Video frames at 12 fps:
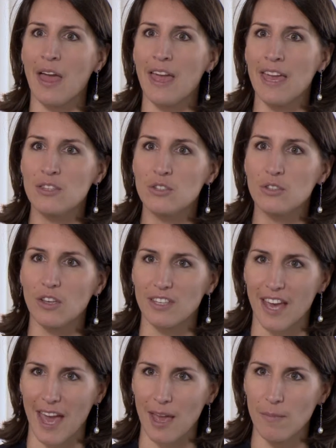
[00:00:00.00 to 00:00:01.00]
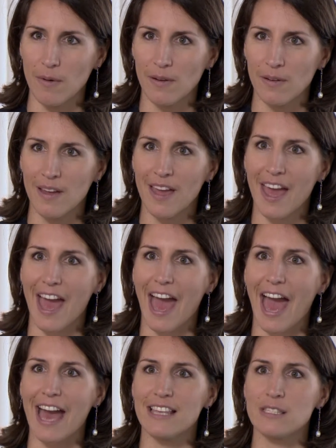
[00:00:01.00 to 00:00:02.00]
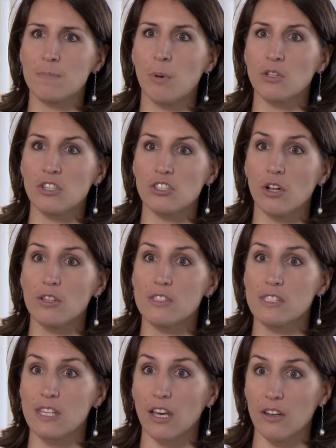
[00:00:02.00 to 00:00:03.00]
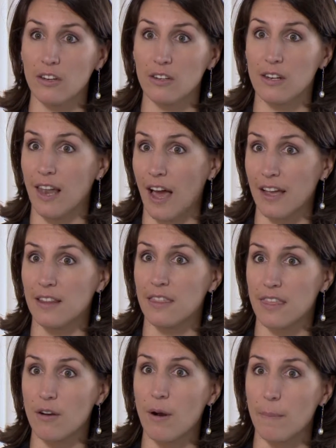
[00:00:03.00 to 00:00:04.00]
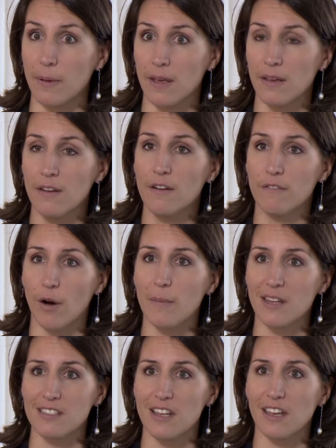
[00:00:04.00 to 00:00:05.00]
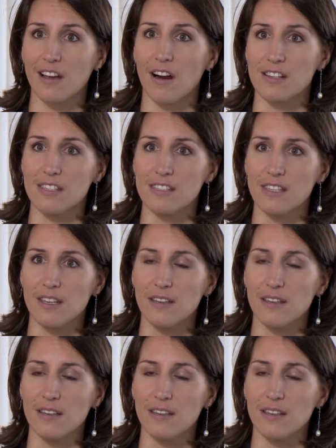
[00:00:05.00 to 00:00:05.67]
into the game as potential second-line therapy for metastatic RCC.